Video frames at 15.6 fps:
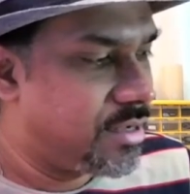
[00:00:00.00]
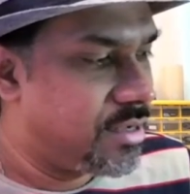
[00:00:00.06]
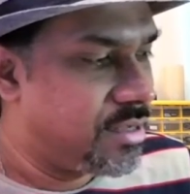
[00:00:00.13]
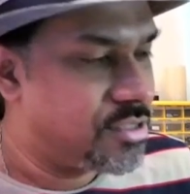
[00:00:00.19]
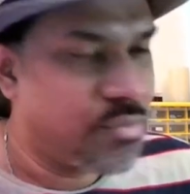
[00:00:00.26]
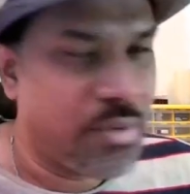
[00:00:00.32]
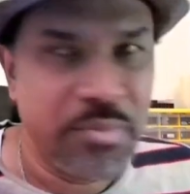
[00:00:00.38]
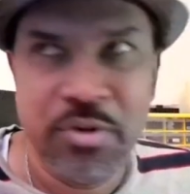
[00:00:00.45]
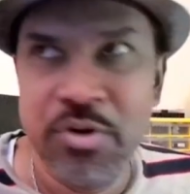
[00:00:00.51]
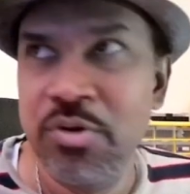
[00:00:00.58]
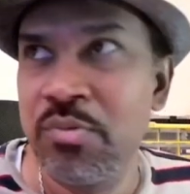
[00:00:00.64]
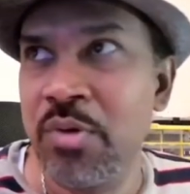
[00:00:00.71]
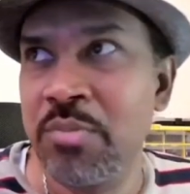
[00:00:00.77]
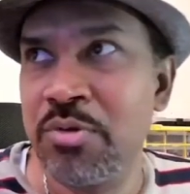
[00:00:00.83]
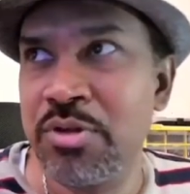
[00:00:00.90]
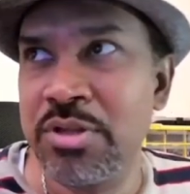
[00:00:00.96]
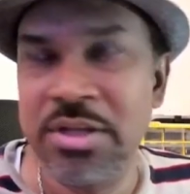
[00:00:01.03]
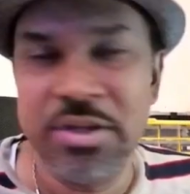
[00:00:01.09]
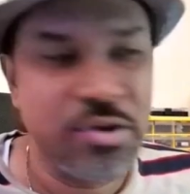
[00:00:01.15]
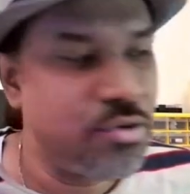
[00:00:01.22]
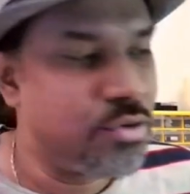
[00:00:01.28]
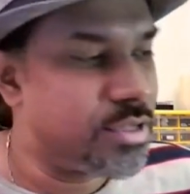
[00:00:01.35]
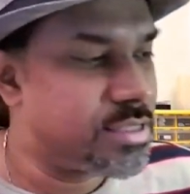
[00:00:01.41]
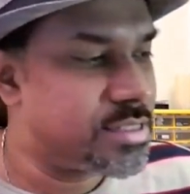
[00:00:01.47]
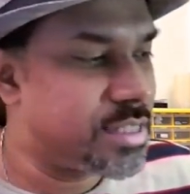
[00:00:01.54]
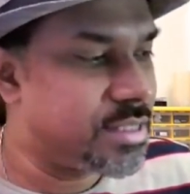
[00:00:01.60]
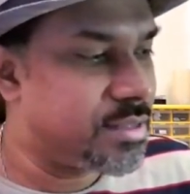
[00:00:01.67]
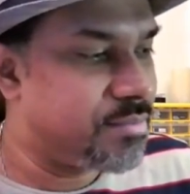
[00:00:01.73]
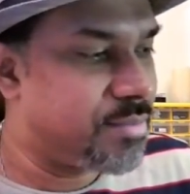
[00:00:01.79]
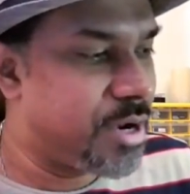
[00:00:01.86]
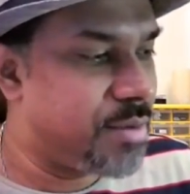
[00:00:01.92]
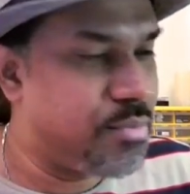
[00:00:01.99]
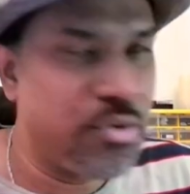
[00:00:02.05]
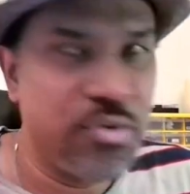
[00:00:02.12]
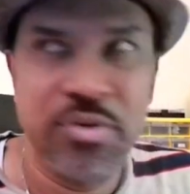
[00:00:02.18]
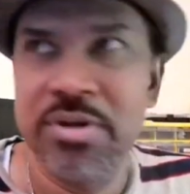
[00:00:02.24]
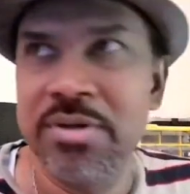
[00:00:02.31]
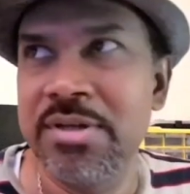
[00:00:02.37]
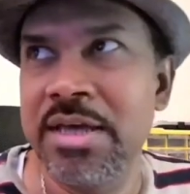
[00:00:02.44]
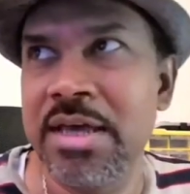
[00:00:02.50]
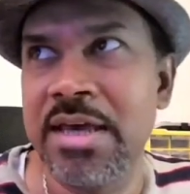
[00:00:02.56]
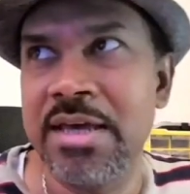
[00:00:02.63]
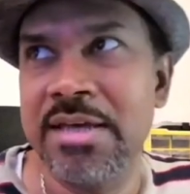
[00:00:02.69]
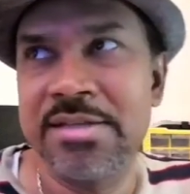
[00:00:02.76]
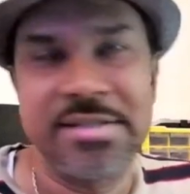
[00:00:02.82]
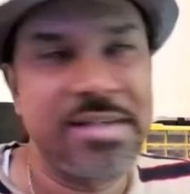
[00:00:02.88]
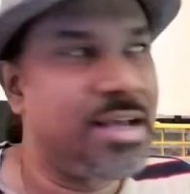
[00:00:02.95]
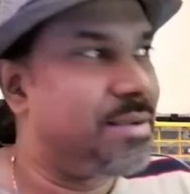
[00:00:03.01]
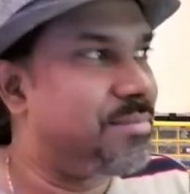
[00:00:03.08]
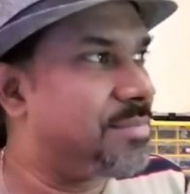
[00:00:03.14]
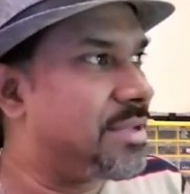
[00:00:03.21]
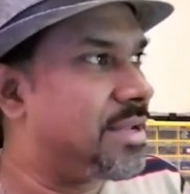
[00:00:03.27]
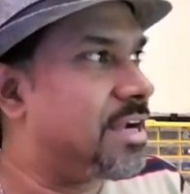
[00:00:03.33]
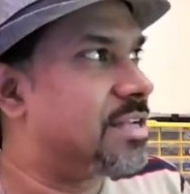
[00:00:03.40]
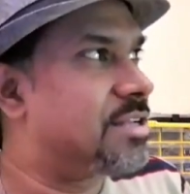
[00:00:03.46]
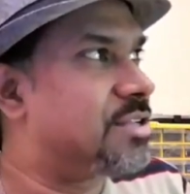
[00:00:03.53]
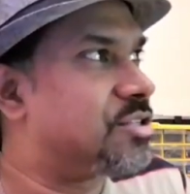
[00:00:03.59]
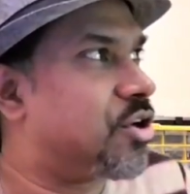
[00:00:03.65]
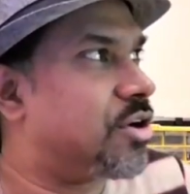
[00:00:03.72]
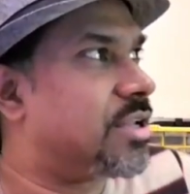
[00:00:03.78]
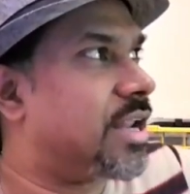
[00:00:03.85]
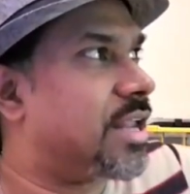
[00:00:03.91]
So one more thing to note is that the breadboard is a little shorter.